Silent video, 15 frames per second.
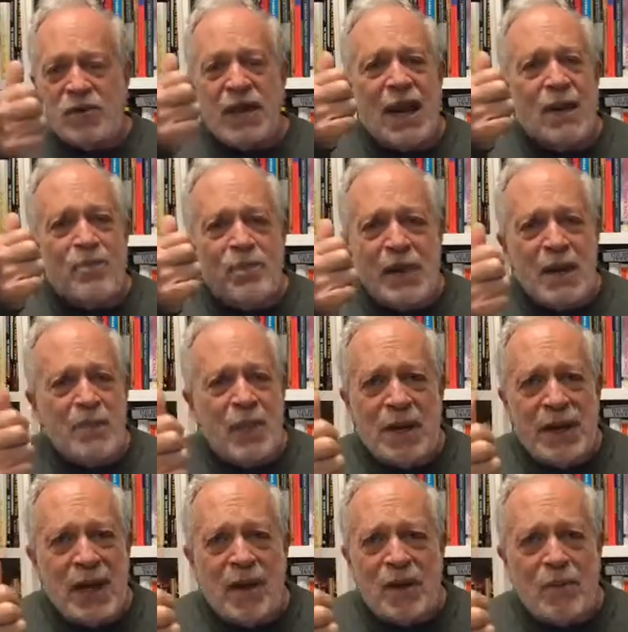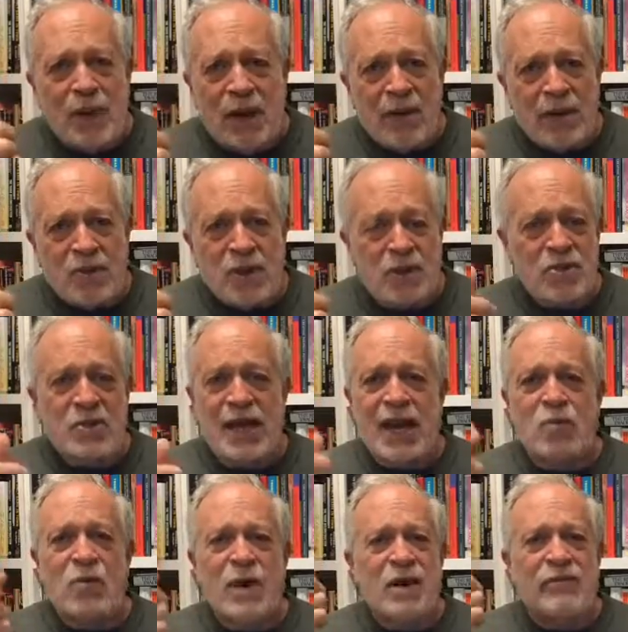To get big money out of politics, to
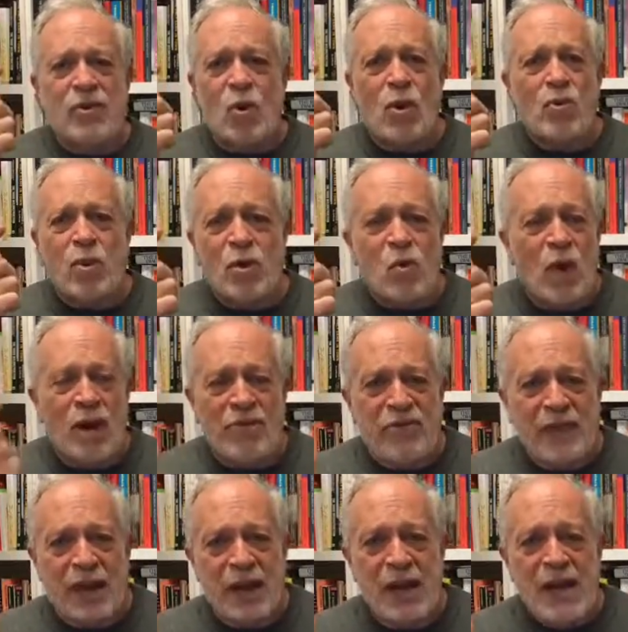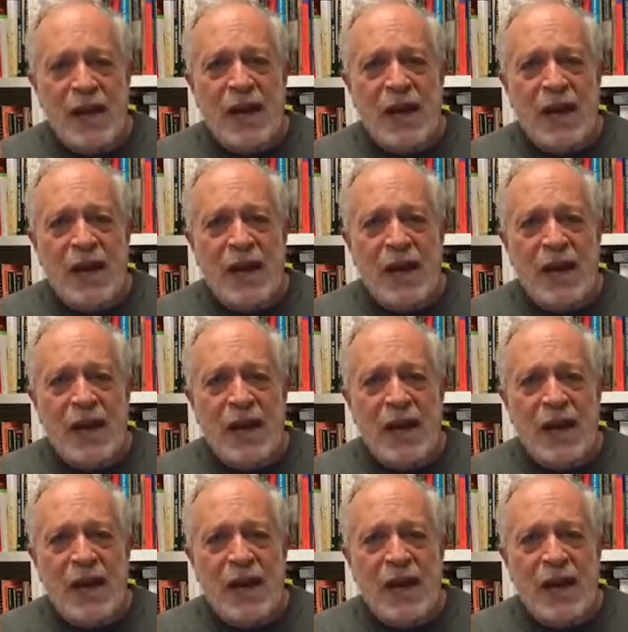get rid of corporate welfare,